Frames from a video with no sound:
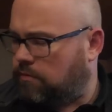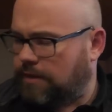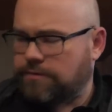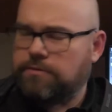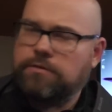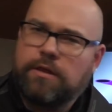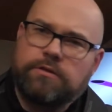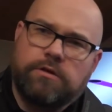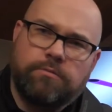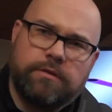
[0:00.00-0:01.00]
that's
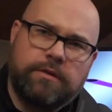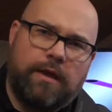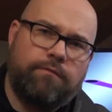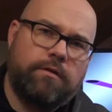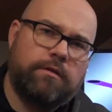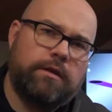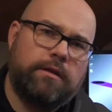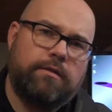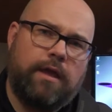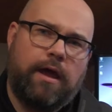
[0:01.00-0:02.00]
something
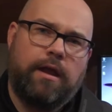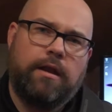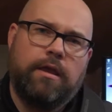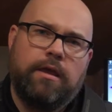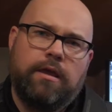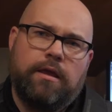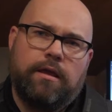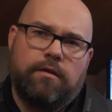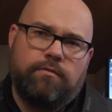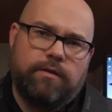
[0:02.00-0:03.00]
definitely that
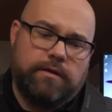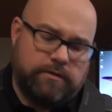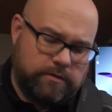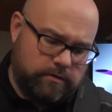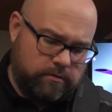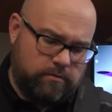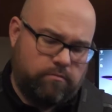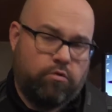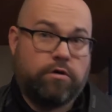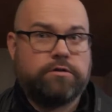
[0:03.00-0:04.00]
these
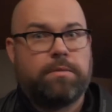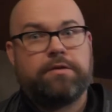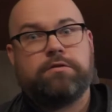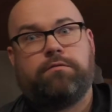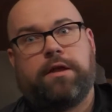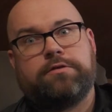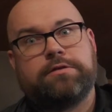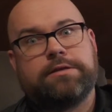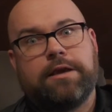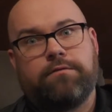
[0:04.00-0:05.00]
more expensive
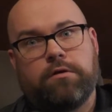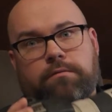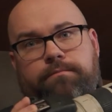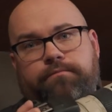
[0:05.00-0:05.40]
lenses give you